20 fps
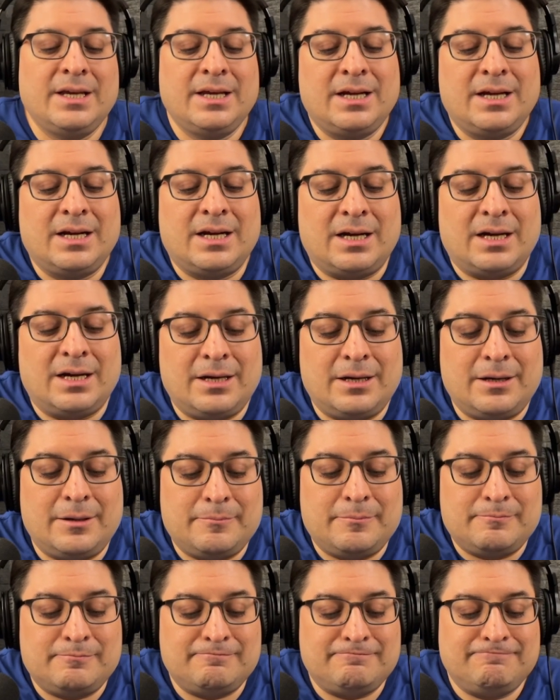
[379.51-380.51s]

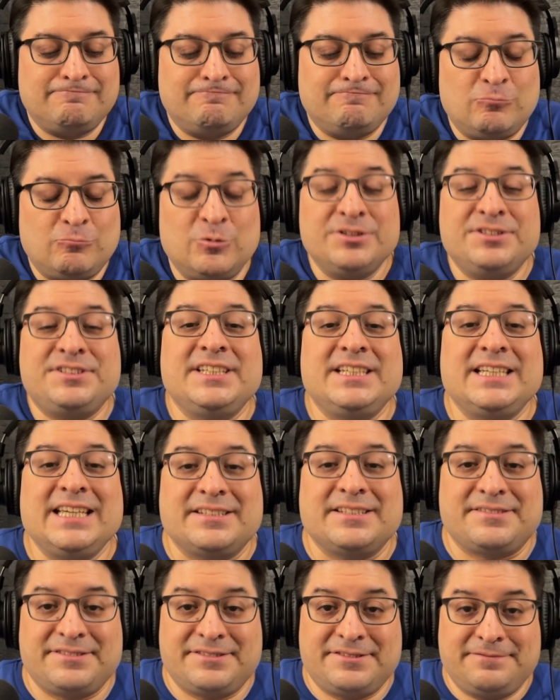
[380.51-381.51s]
Once he
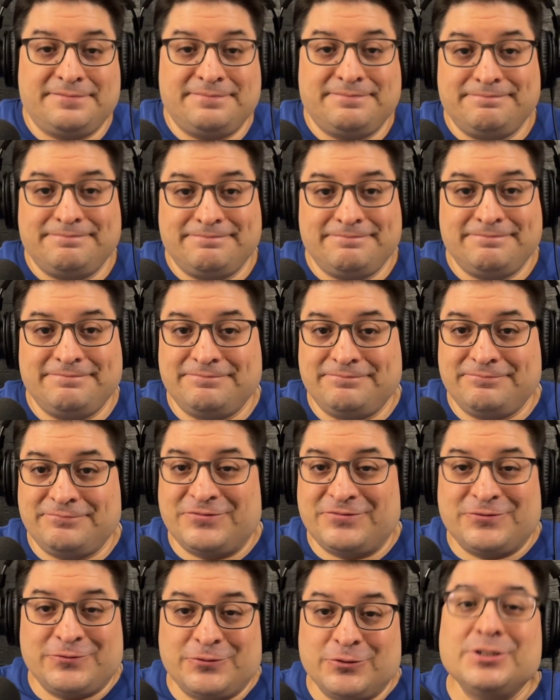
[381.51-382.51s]
gets
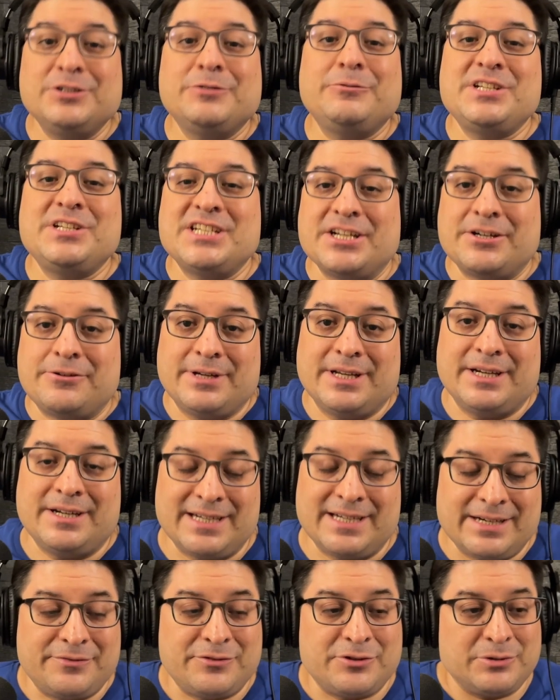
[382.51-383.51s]
fully regenerated
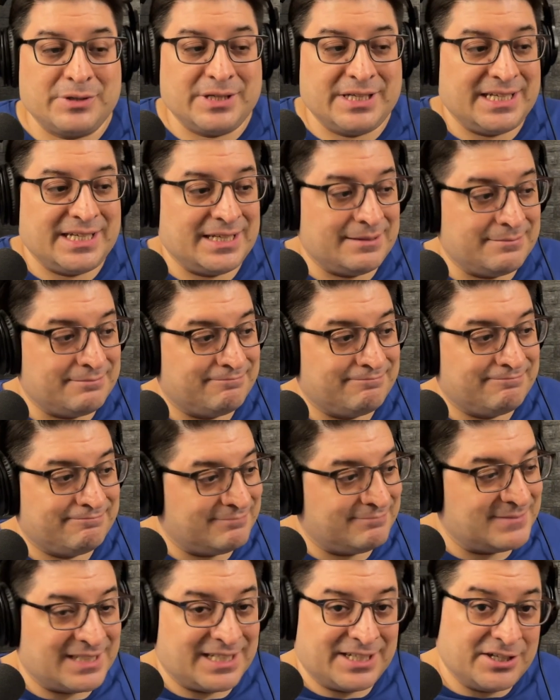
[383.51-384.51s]
after eating
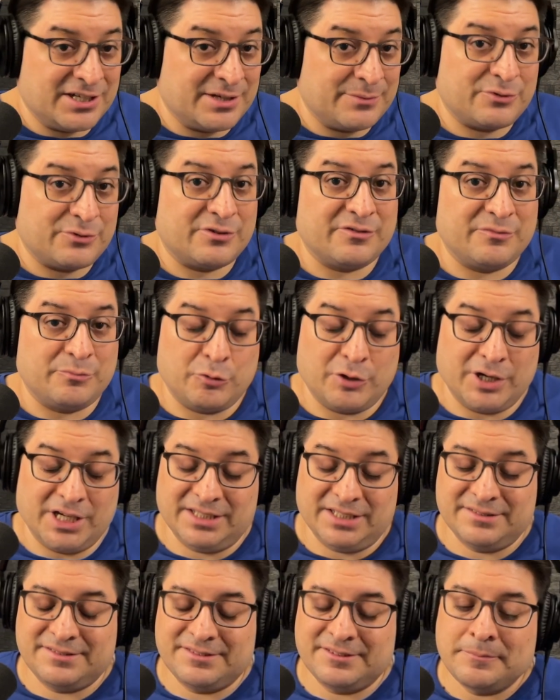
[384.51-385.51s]
a number of
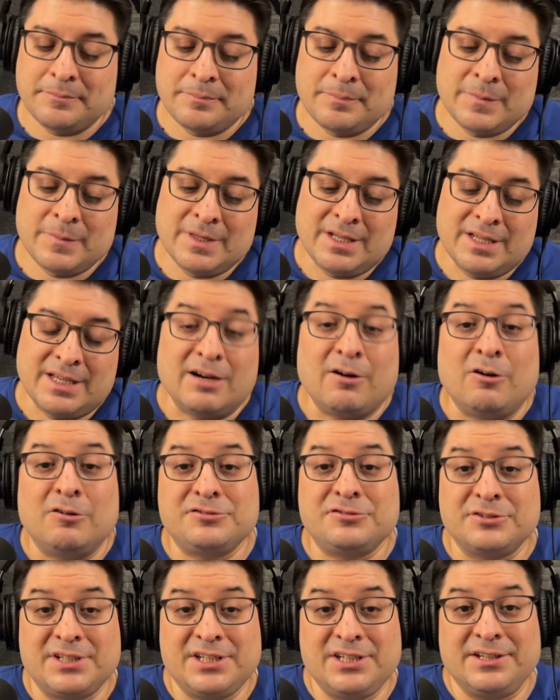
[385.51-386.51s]
brains,
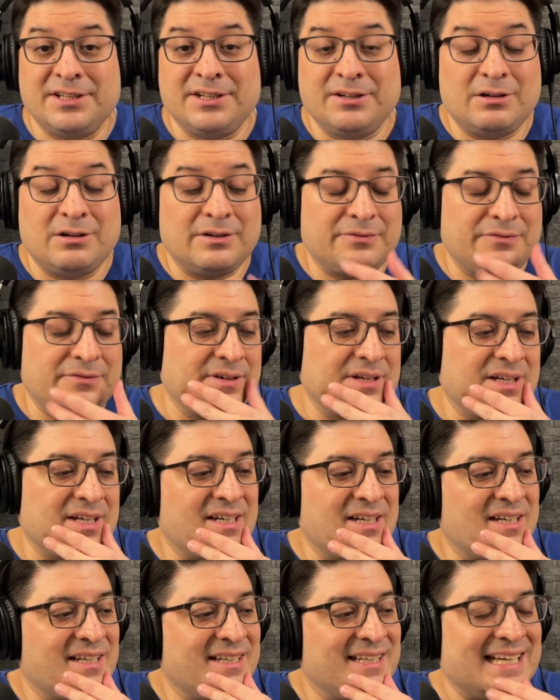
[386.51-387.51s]
also killing off
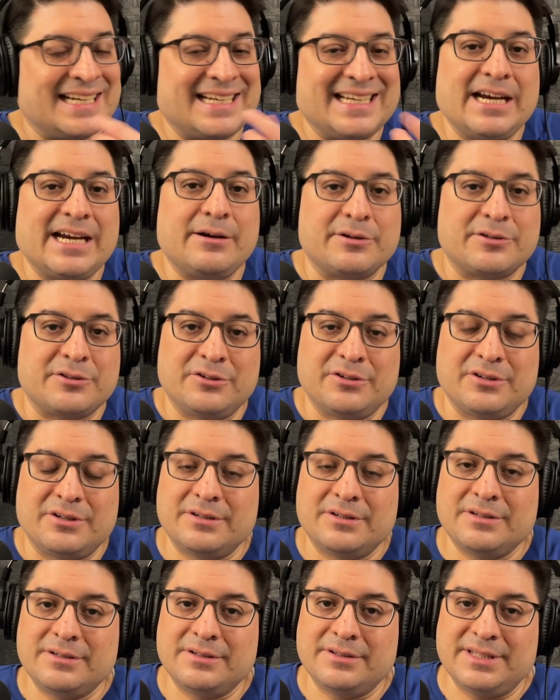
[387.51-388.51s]
that character,
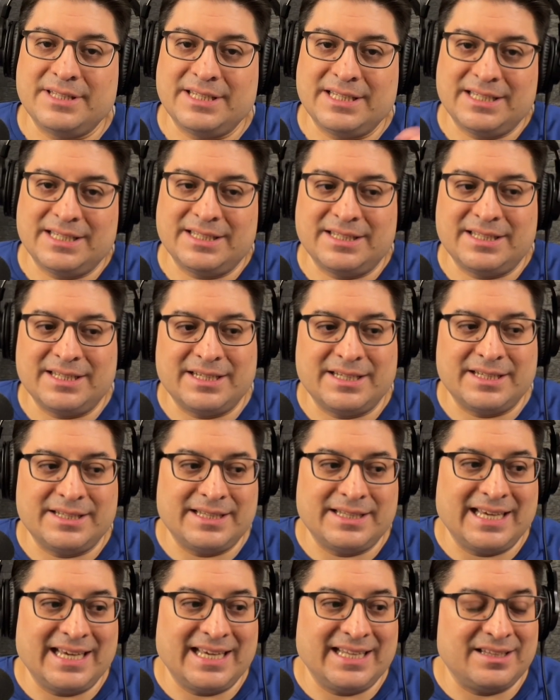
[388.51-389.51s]
the
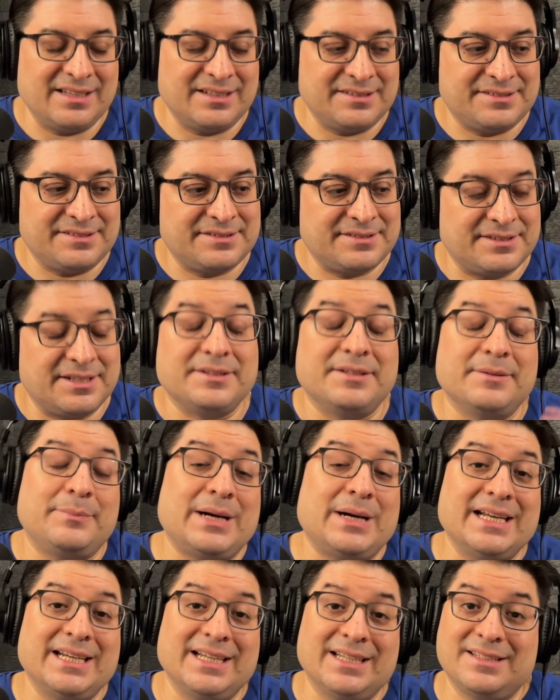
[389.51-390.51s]
headless, the
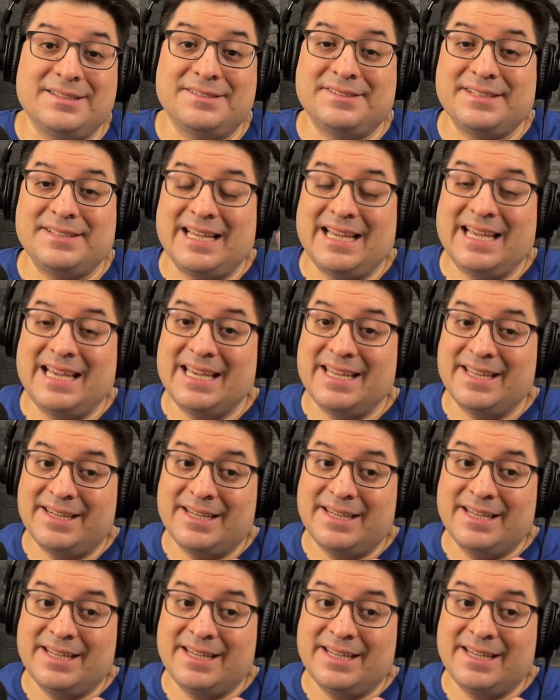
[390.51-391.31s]
bodiless head